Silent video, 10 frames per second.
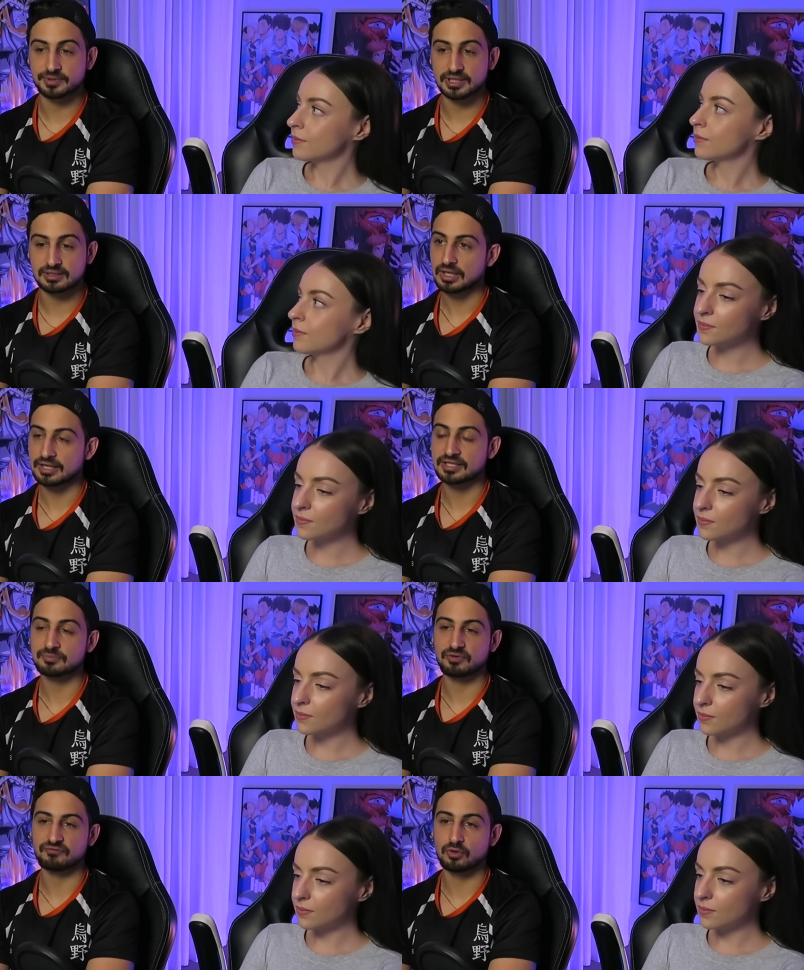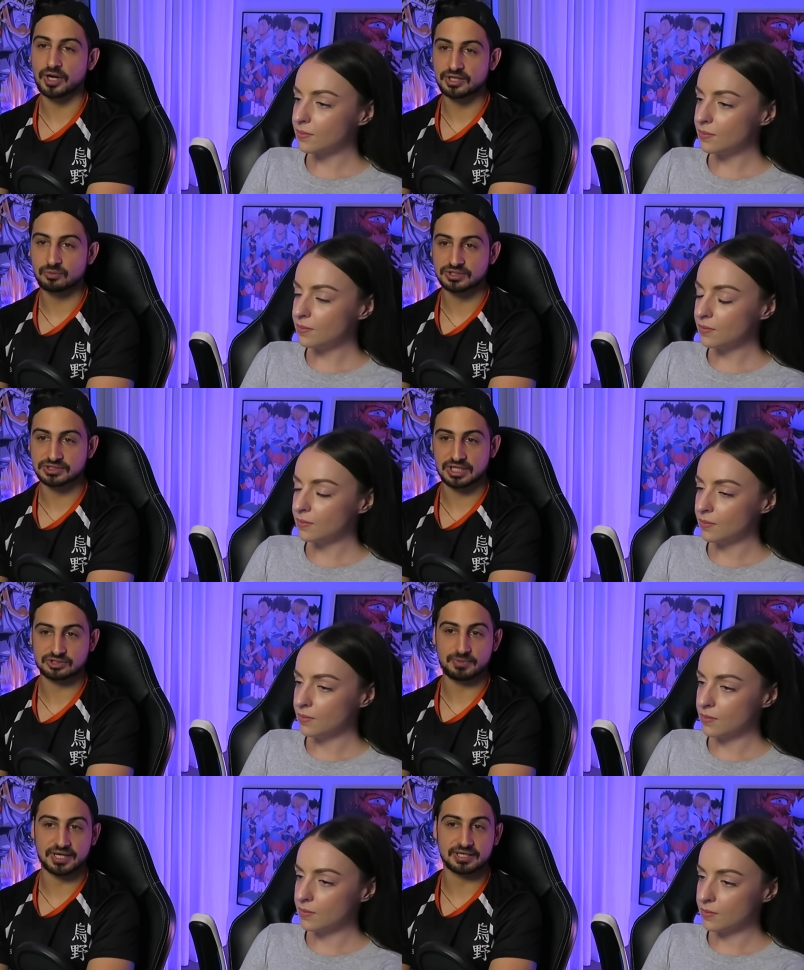Speaker 1: bit. I think before anyone
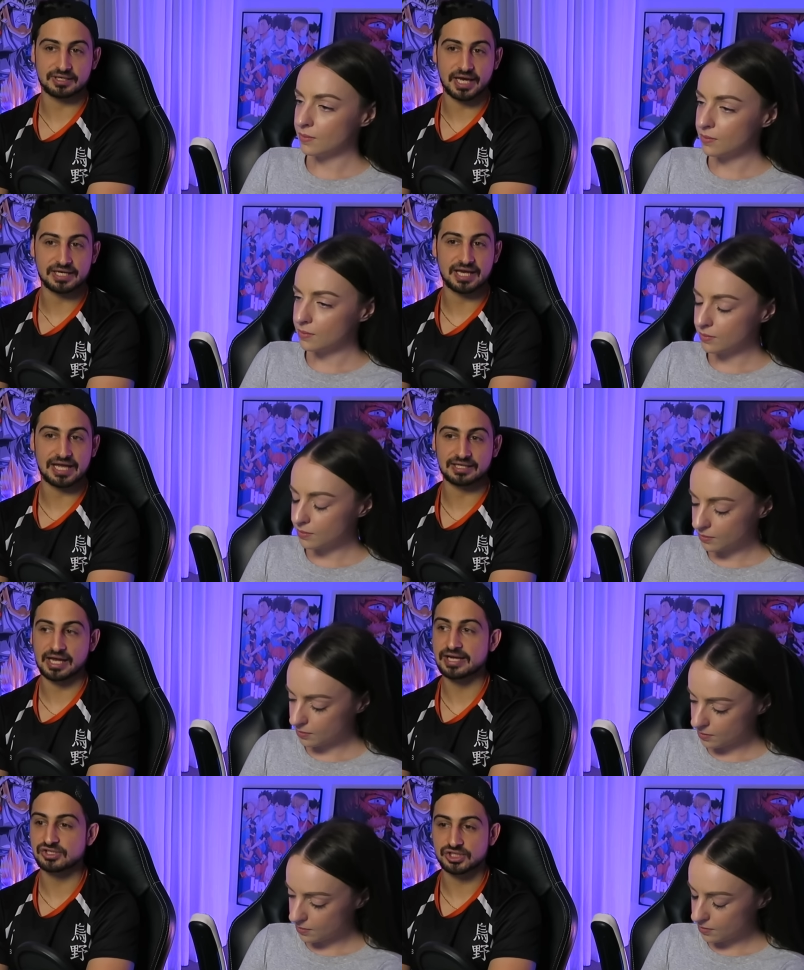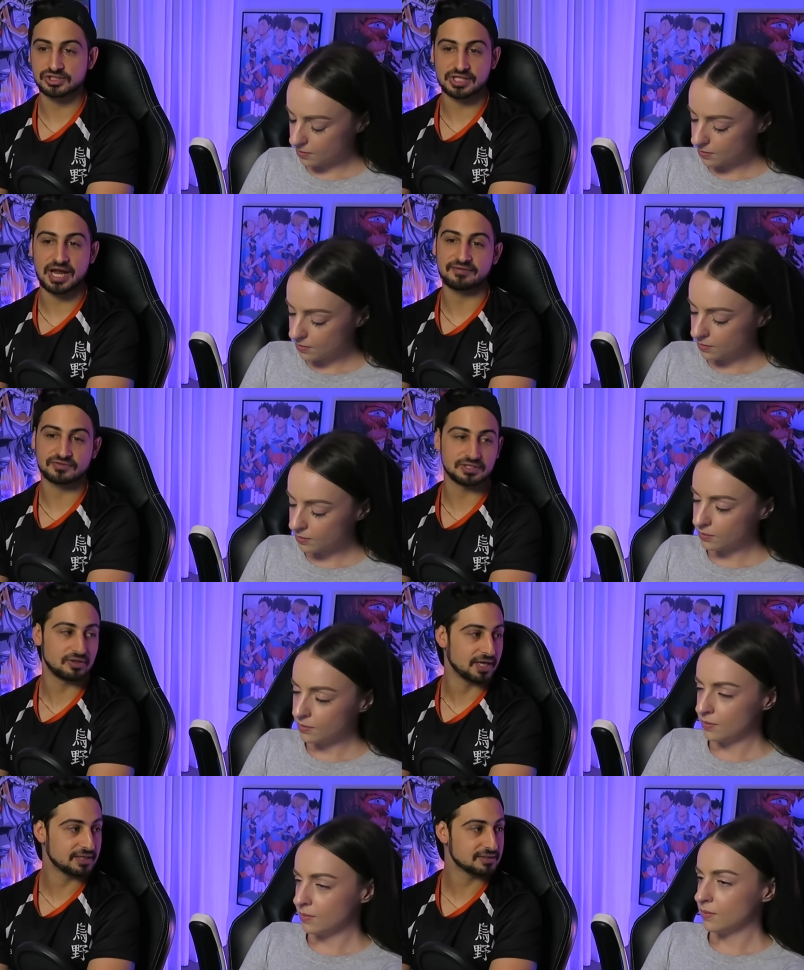starts making any allegations, they have to,
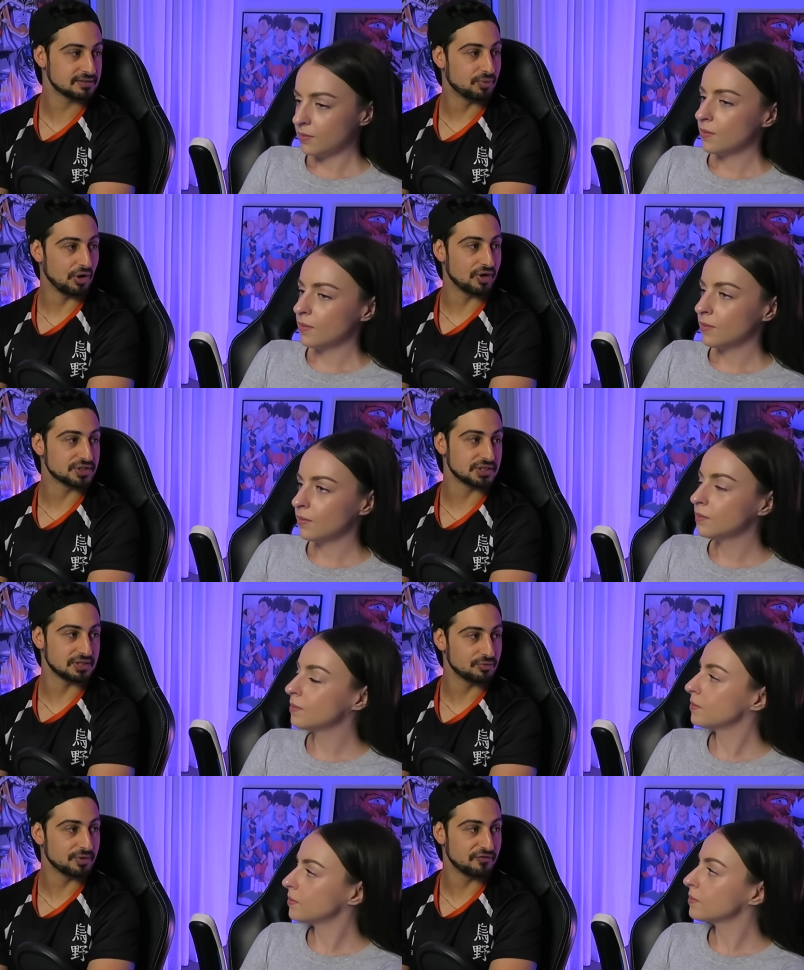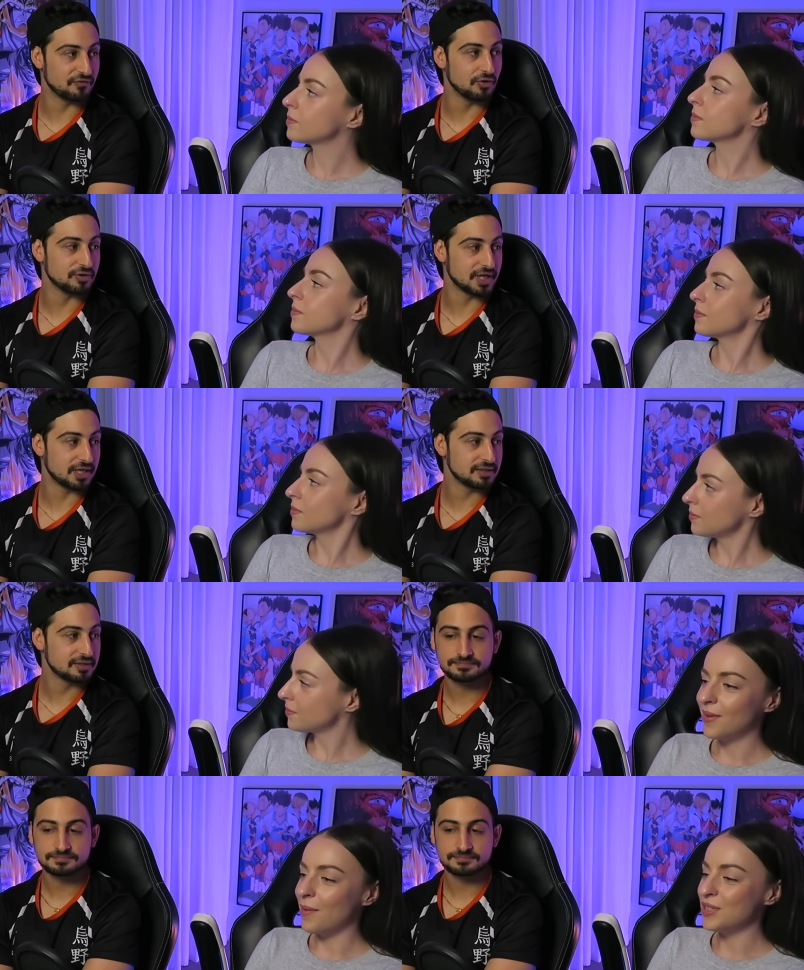like, progress a little bit further.
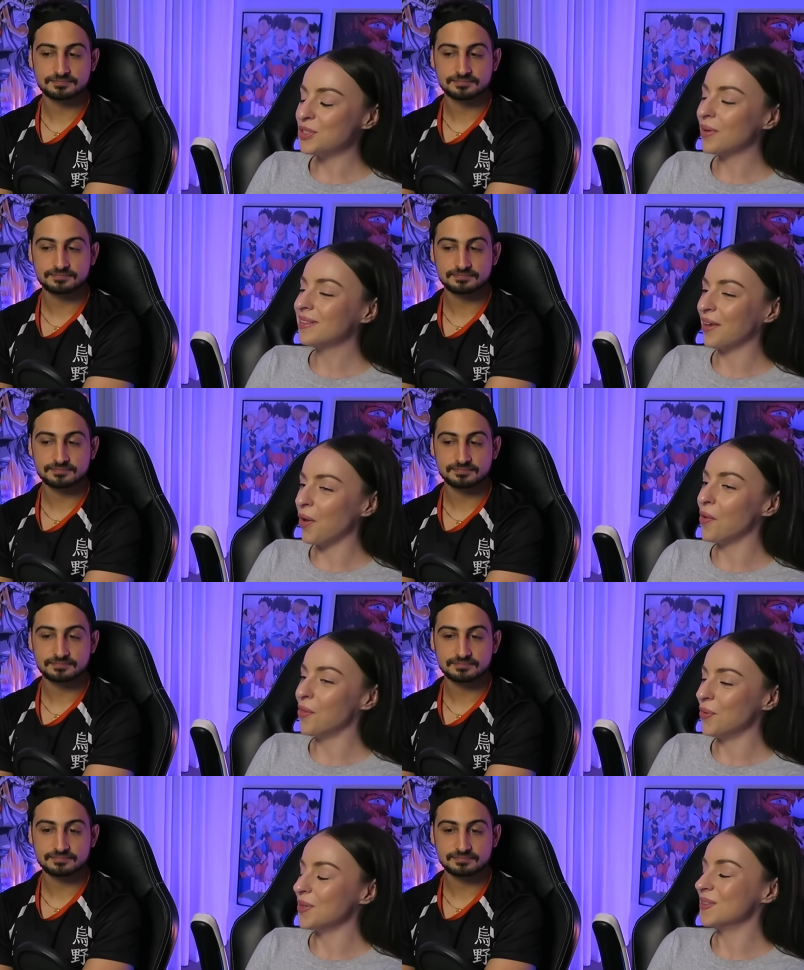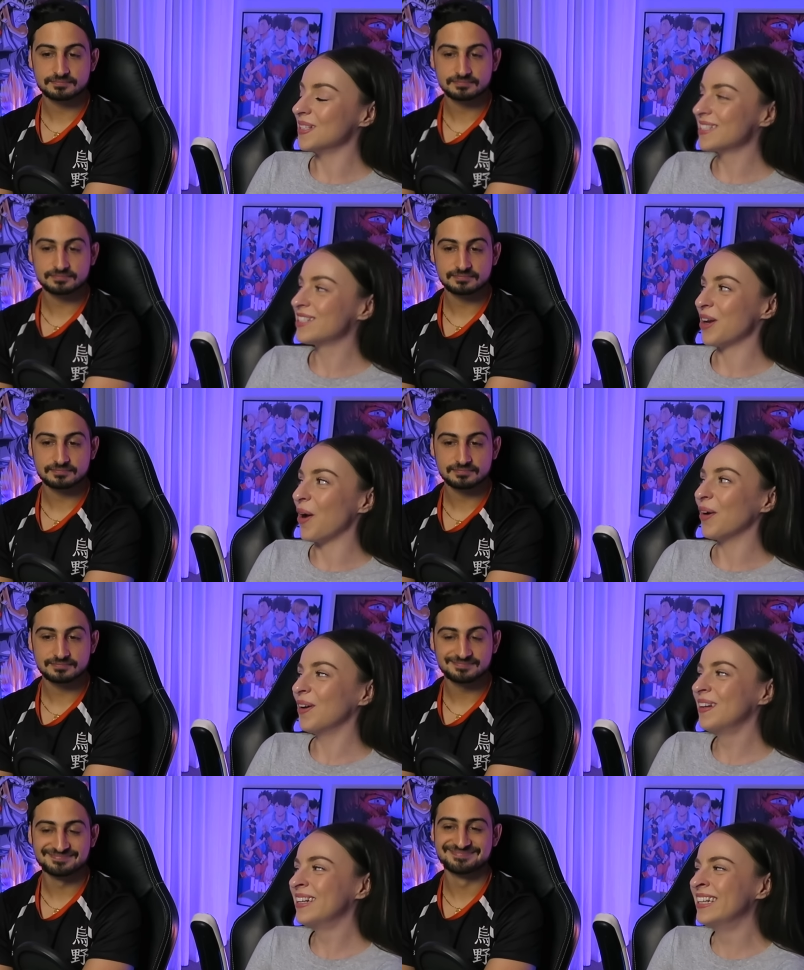
Speaker 2: I'm enjoying the girlhood in this show.
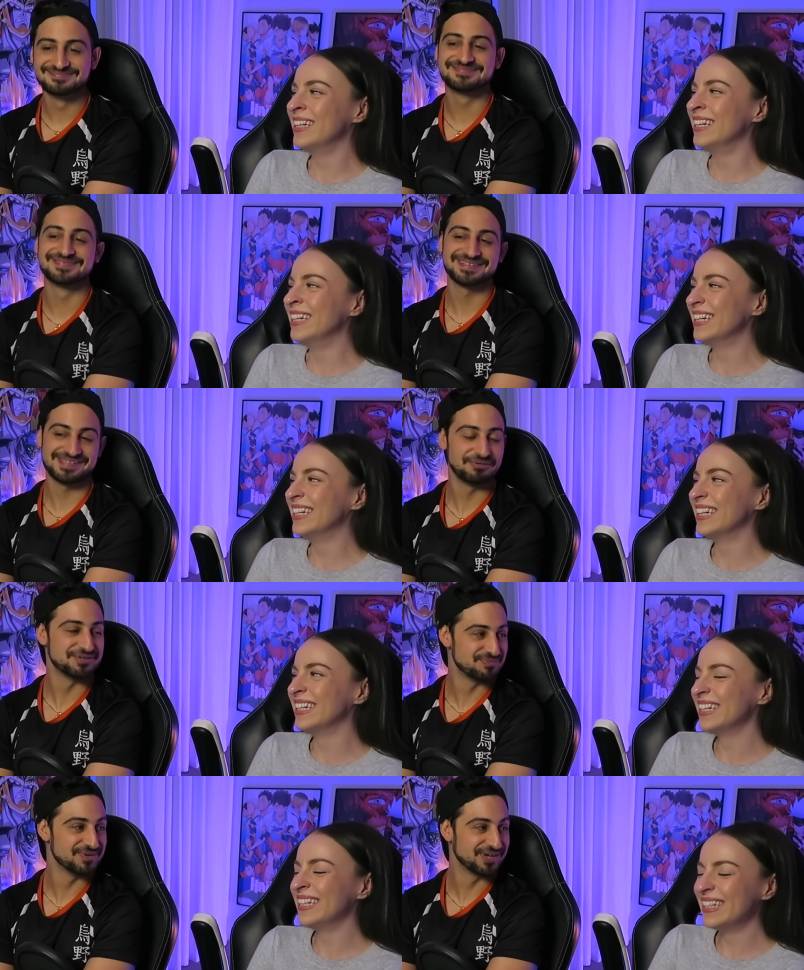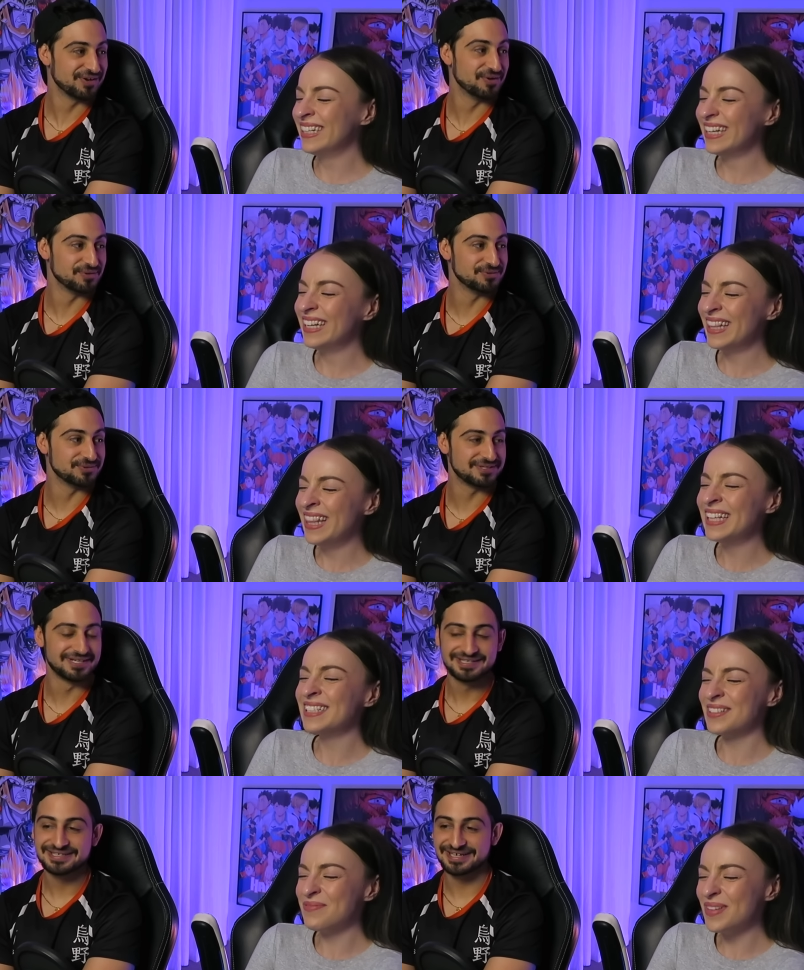
Speaker 1: There is a bit of girlhood.
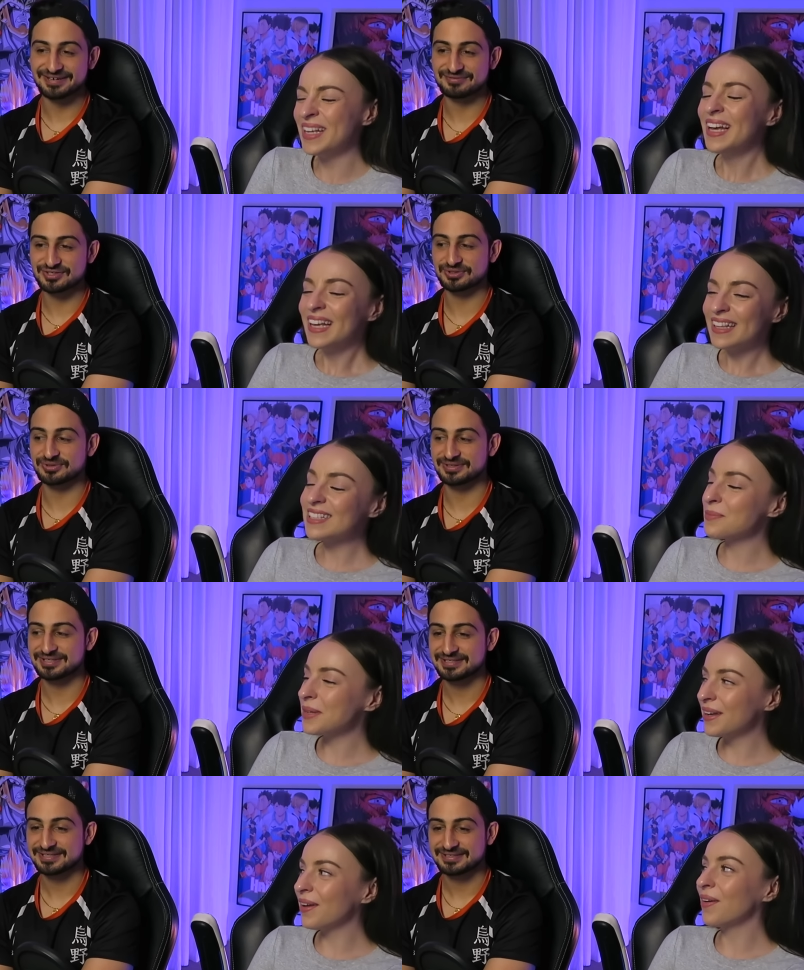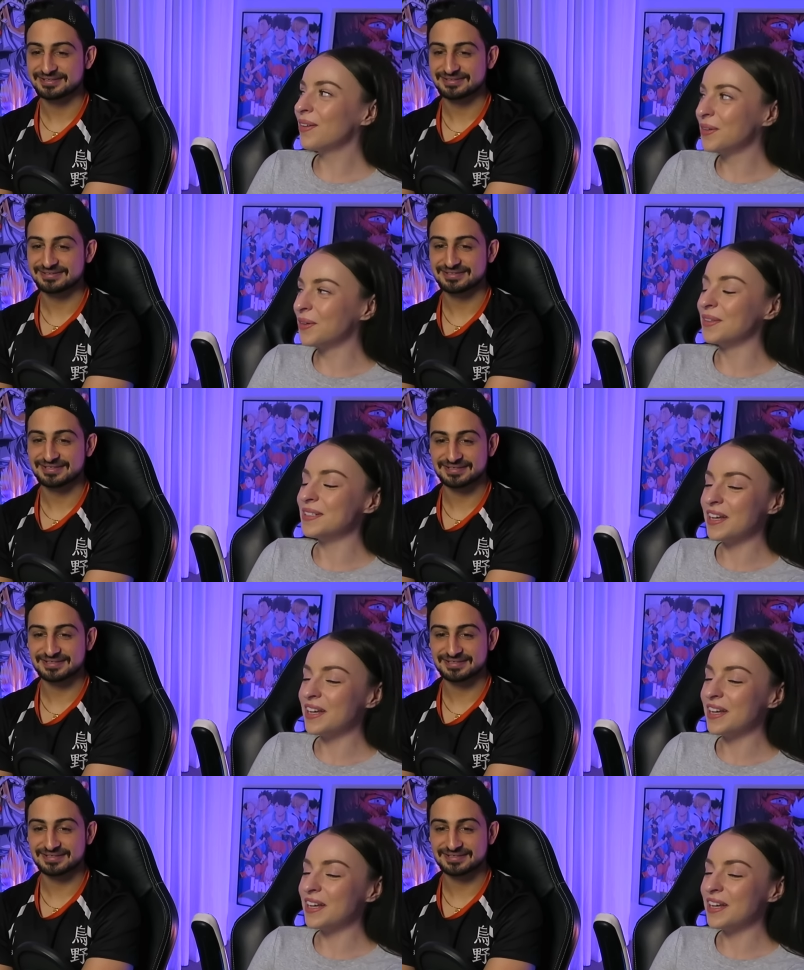Yeah, for
Speaker 2: sure. There's a bit of girlhood,